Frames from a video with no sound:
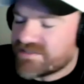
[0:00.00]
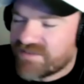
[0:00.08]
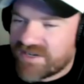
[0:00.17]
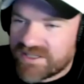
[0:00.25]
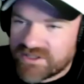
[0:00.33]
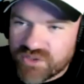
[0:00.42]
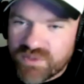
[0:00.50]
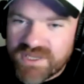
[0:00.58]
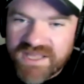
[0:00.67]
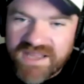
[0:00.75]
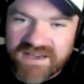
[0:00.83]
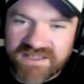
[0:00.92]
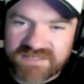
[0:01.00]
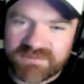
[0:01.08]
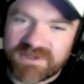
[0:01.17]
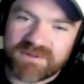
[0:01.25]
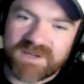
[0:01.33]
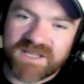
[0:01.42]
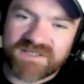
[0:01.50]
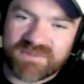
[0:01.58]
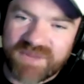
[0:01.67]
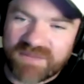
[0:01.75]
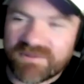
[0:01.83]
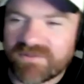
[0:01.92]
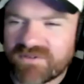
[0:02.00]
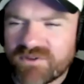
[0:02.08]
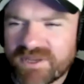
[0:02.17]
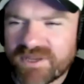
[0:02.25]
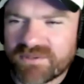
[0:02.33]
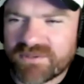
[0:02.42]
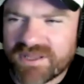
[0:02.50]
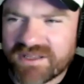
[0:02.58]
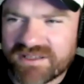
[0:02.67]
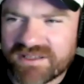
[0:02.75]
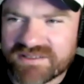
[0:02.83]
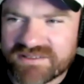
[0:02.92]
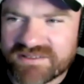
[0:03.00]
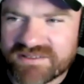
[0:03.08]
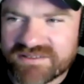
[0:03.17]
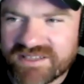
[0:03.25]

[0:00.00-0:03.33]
funny doing that experiment actually made me feel better about the list.